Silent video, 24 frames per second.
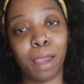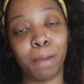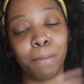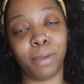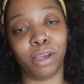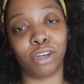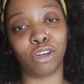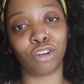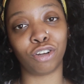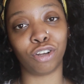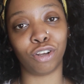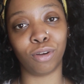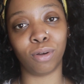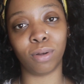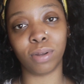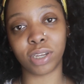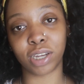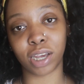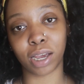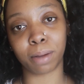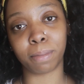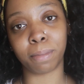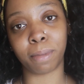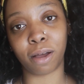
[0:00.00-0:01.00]
Make sure you go
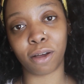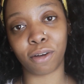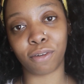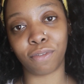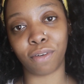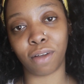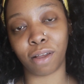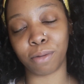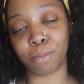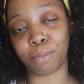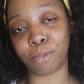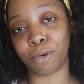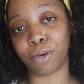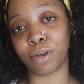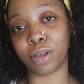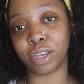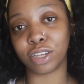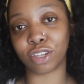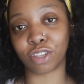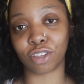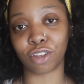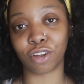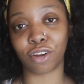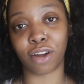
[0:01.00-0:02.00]
check them out. Follow them on
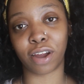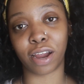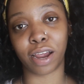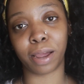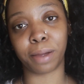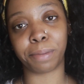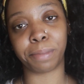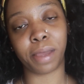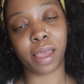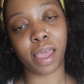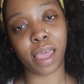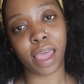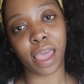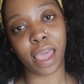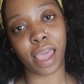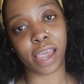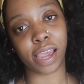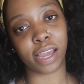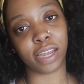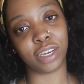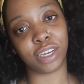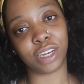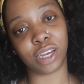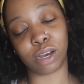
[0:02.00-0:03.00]
Instagram
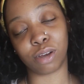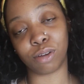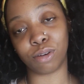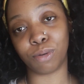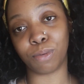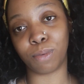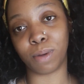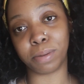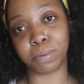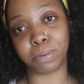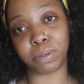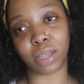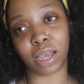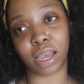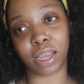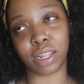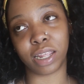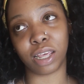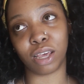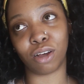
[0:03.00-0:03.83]
and check out the website.